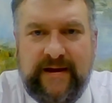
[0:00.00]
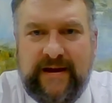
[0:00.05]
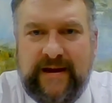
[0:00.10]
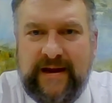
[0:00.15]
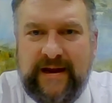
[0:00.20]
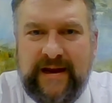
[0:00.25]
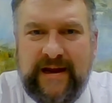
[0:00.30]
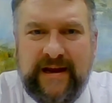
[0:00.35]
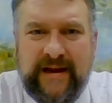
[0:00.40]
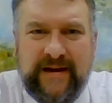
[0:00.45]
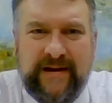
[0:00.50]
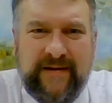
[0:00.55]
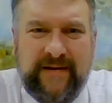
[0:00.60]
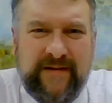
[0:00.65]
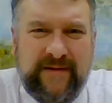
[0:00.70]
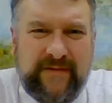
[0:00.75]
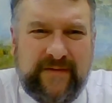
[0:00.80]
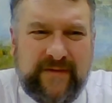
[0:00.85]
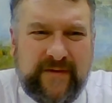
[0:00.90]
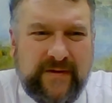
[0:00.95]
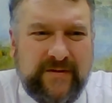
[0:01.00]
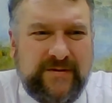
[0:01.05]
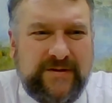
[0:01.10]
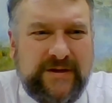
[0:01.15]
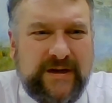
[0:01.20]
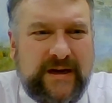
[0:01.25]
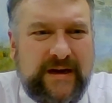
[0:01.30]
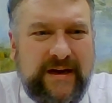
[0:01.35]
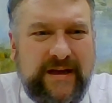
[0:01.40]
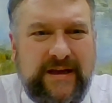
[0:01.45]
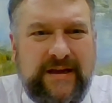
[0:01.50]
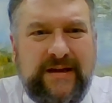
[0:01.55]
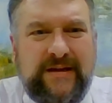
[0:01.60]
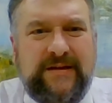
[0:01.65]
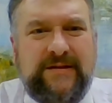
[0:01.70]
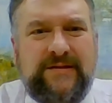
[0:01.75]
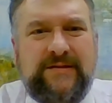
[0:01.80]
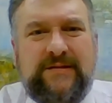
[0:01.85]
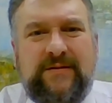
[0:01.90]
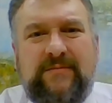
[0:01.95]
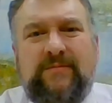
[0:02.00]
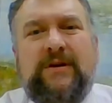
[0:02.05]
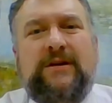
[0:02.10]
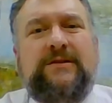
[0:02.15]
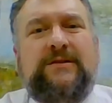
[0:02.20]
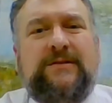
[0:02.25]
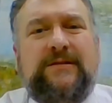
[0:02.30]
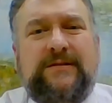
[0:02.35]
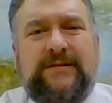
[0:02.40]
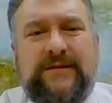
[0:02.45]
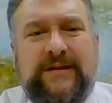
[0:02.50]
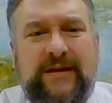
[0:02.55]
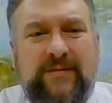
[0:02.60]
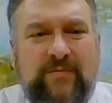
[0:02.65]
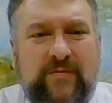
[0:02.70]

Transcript: And 3 John ends in much the same